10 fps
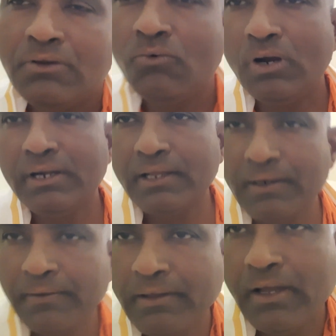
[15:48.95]

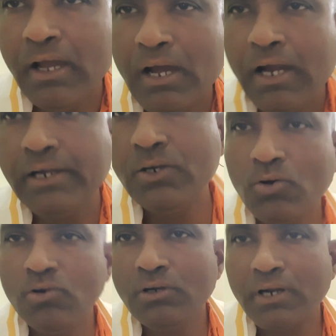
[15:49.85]
water, and
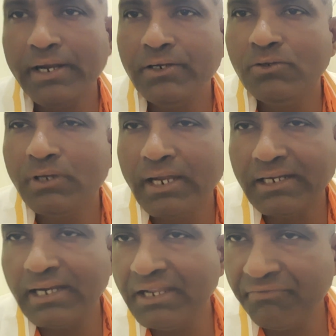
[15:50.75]
don't try to
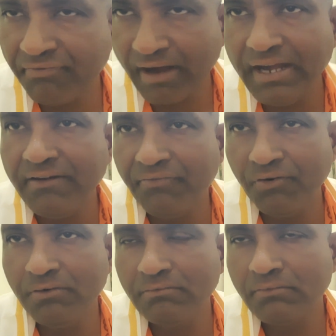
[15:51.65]
get any fried
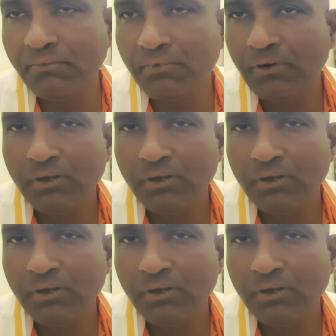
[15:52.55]
food.